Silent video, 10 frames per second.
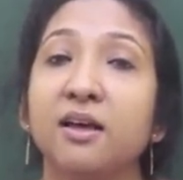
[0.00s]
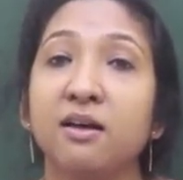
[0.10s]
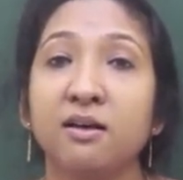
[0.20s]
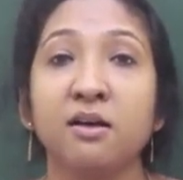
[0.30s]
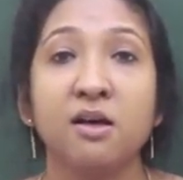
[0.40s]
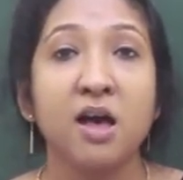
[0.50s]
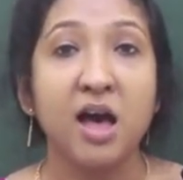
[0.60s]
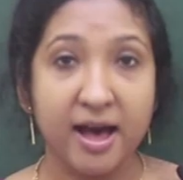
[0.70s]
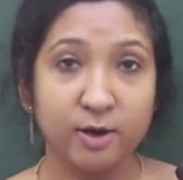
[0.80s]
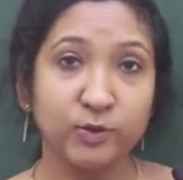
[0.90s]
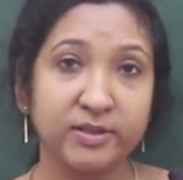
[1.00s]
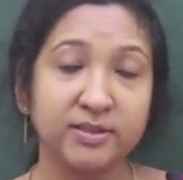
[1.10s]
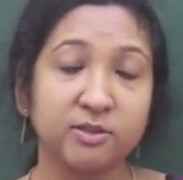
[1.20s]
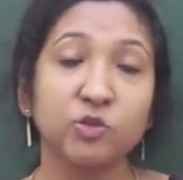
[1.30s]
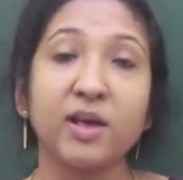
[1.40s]
a
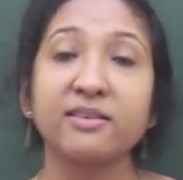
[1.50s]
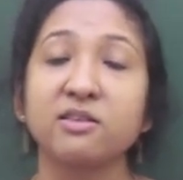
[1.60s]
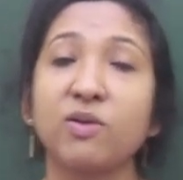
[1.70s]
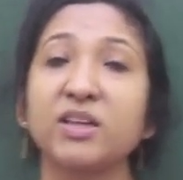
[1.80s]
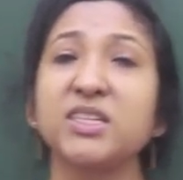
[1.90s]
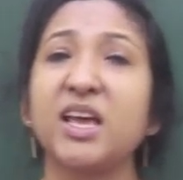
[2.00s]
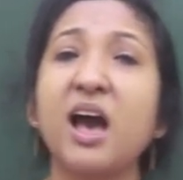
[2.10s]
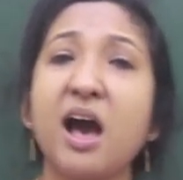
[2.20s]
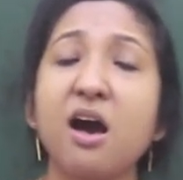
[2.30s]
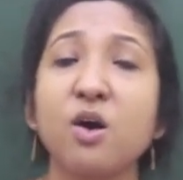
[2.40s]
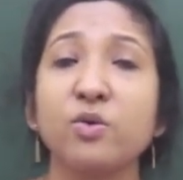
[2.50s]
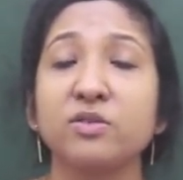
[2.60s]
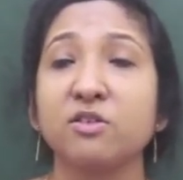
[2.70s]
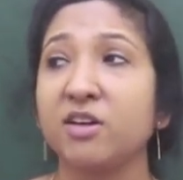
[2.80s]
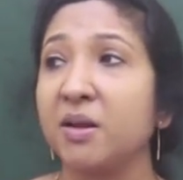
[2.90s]
house, to construct a
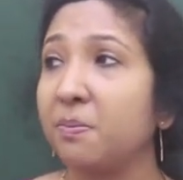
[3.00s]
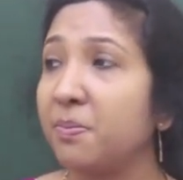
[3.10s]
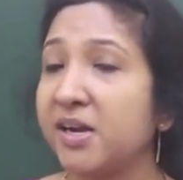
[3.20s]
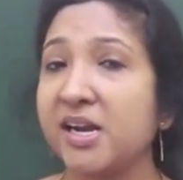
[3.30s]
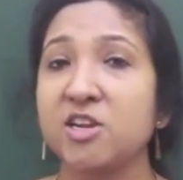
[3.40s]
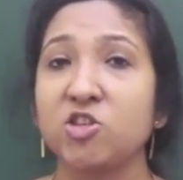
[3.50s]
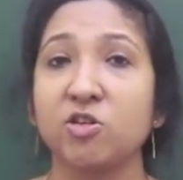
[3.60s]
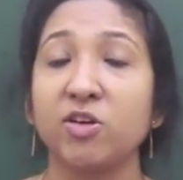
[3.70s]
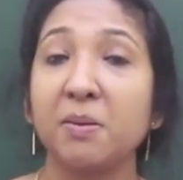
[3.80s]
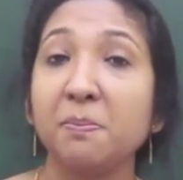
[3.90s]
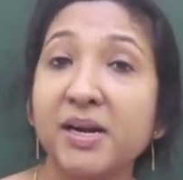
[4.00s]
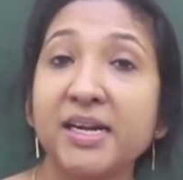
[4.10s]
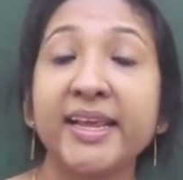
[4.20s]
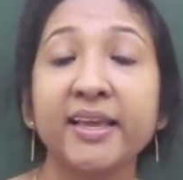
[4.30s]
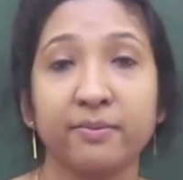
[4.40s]
house or a bridge or a
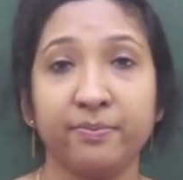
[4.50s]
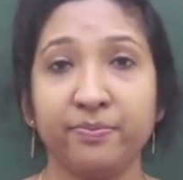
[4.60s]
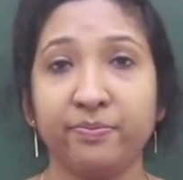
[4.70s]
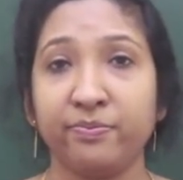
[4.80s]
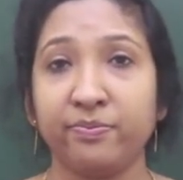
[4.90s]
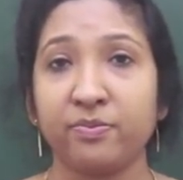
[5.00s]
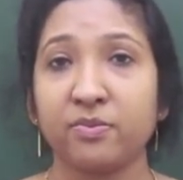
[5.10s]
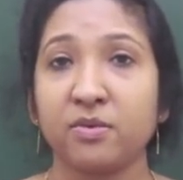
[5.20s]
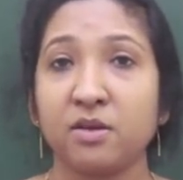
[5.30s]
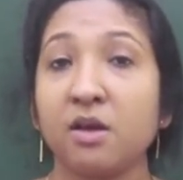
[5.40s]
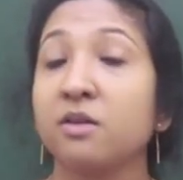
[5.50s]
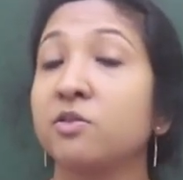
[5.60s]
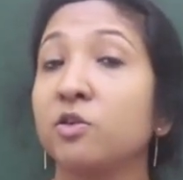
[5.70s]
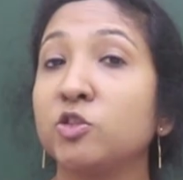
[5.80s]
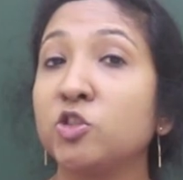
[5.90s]
building.
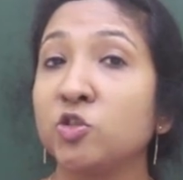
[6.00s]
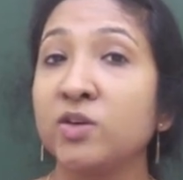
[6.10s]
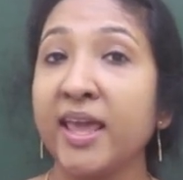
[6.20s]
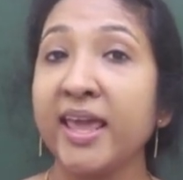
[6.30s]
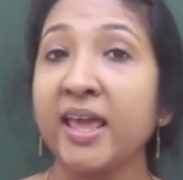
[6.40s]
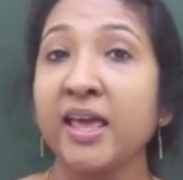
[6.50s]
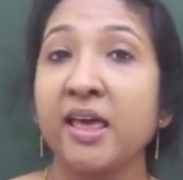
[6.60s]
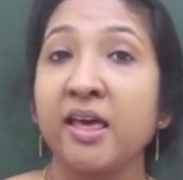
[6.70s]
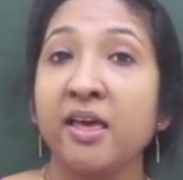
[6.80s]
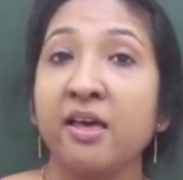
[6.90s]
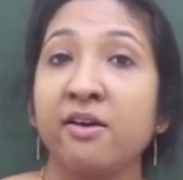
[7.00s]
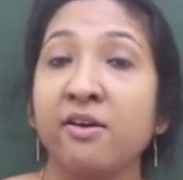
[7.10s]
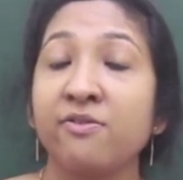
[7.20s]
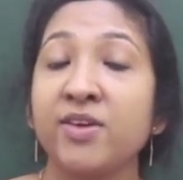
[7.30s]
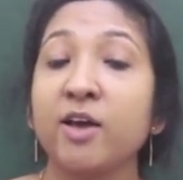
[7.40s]
So today
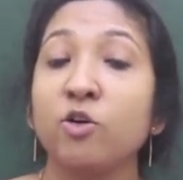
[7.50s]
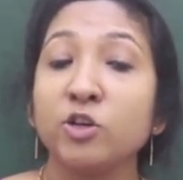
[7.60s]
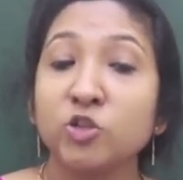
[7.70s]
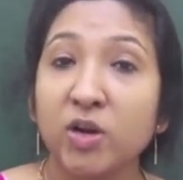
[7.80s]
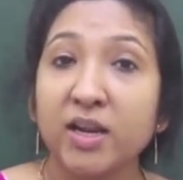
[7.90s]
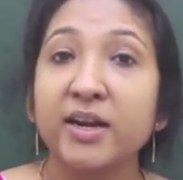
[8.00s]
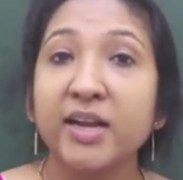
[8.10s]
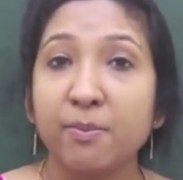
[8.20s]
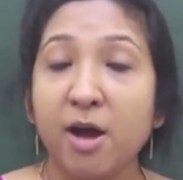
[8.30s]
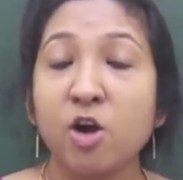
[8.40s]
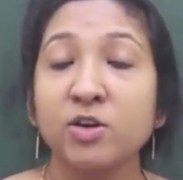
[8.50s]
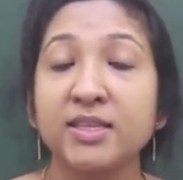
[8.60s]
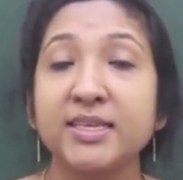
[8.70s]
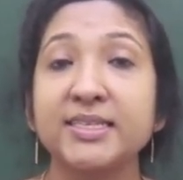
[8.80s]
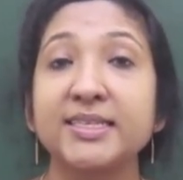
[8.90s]
we are going to learn
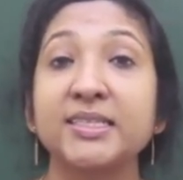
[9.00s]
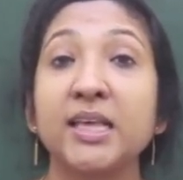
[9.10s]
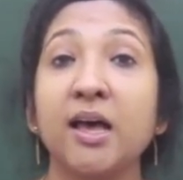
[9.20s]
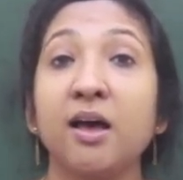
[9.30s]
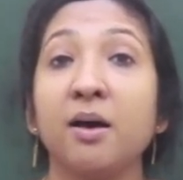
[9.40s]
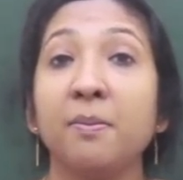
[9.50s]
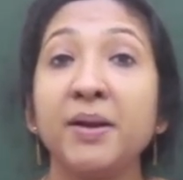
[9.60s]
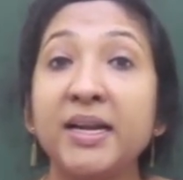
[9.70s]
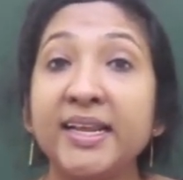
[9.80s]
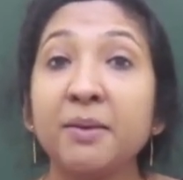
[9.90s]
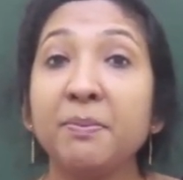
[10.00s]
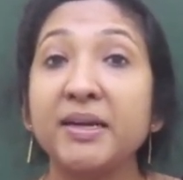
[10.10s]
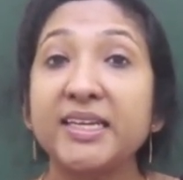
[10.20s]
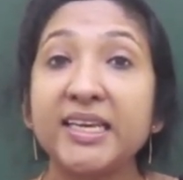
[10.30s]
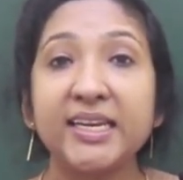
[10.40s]
about this building
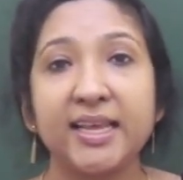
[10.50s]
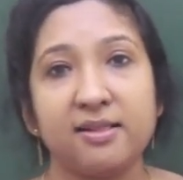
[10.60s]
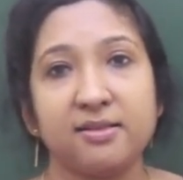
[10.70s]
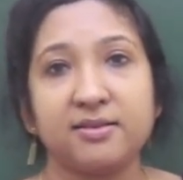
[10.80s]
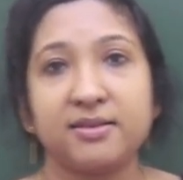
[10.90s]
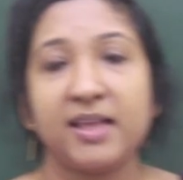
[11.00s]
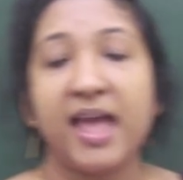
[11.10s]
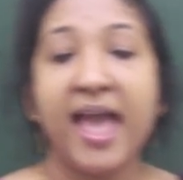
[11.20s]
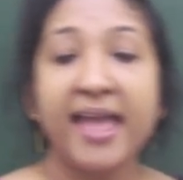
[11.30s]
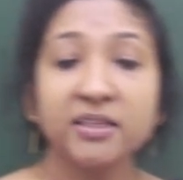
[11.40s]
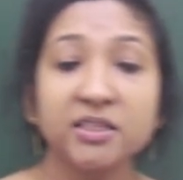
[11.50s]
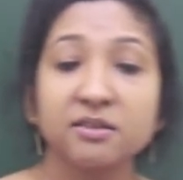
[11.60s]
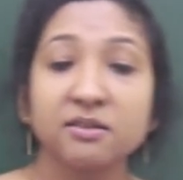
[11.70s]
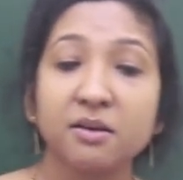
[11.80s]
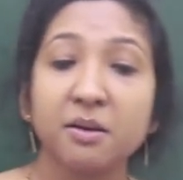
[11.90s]
materials and
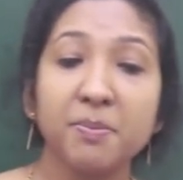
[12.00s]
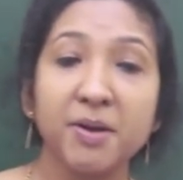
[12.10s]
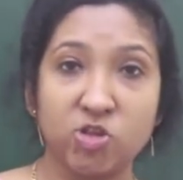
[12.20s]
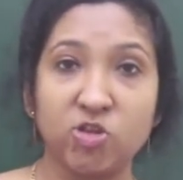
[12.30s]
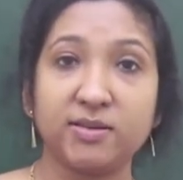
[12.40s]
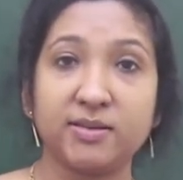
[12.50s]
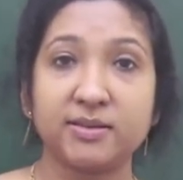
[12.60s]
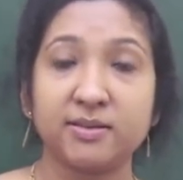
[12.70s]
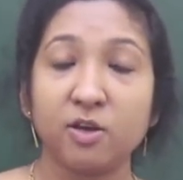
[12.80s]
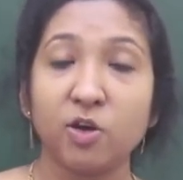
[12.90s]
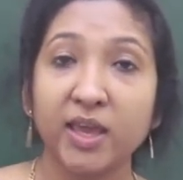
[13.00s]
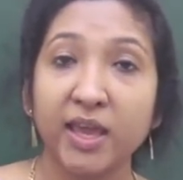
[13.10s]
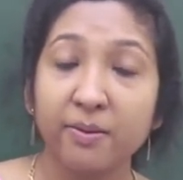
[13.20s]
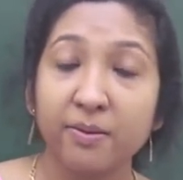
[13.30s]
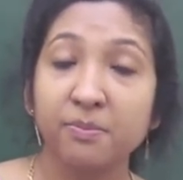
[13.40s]
bridges. Okay?